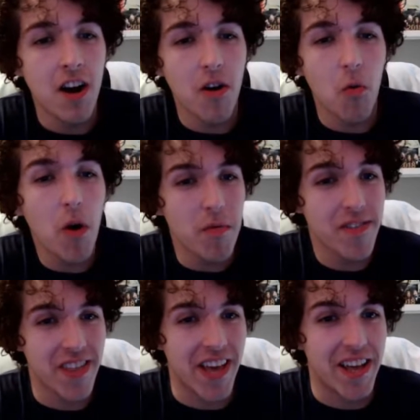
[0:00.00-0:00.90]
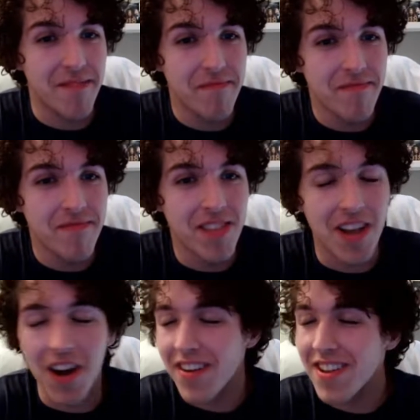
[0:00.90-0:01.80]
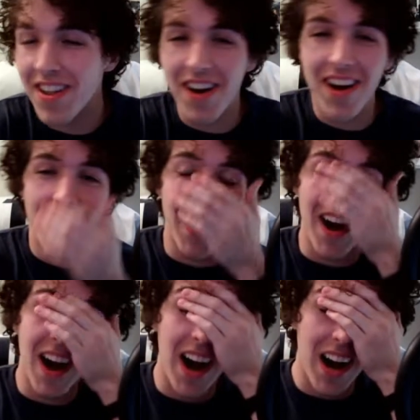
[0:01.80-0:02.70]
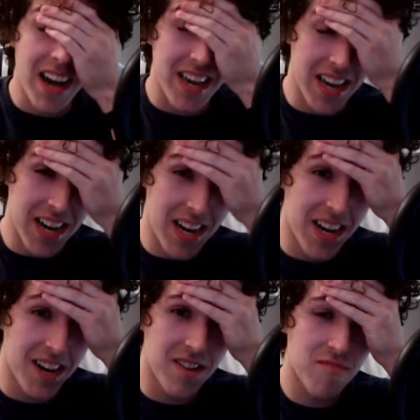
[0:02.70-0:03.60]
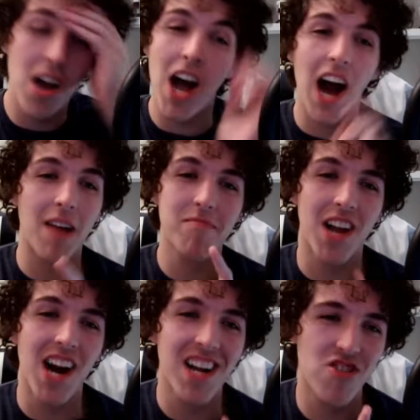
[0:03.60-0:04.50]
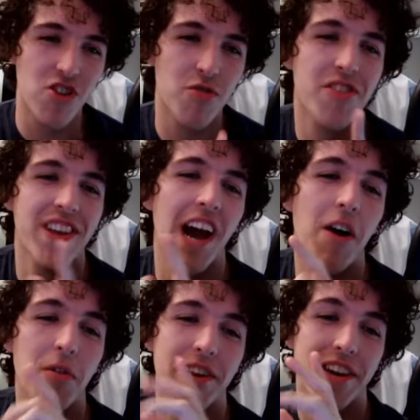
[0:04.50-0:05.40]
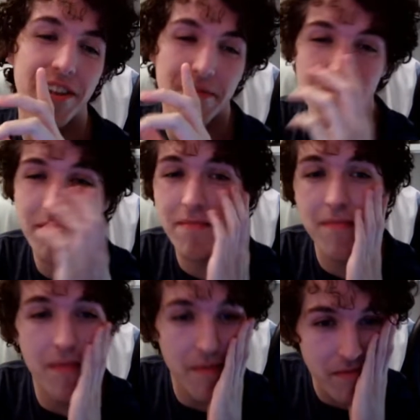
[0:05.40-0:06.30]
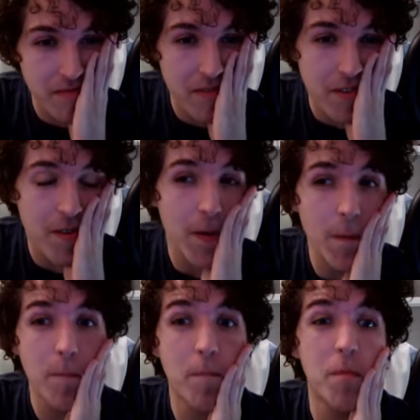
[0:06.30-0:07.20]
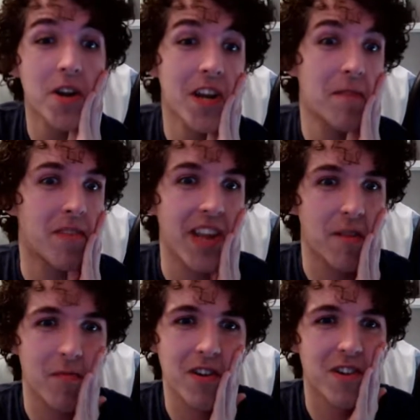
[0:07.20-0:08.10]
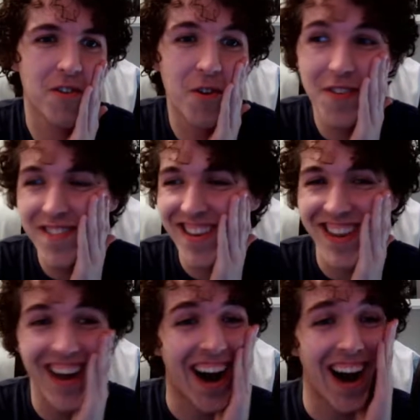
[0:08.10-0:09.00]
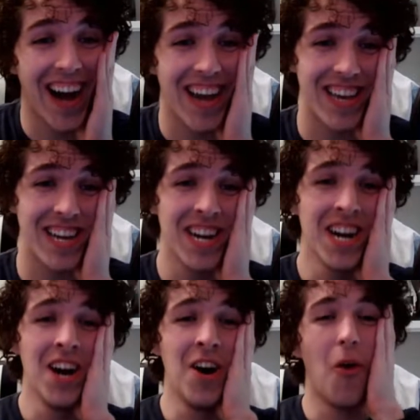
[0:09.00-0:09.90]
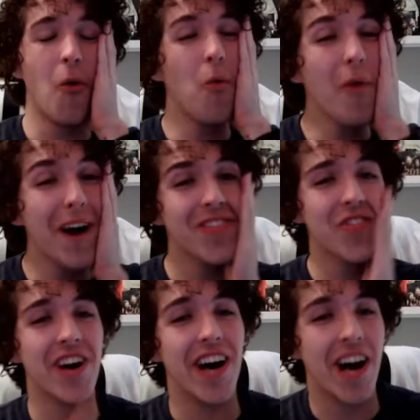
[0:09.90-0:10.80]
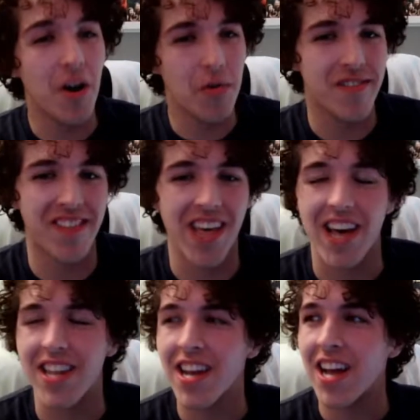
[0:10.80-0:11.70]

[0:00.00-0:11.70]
What was that? I I'm not Jose out yet, but I'm damn close. What the hell was that?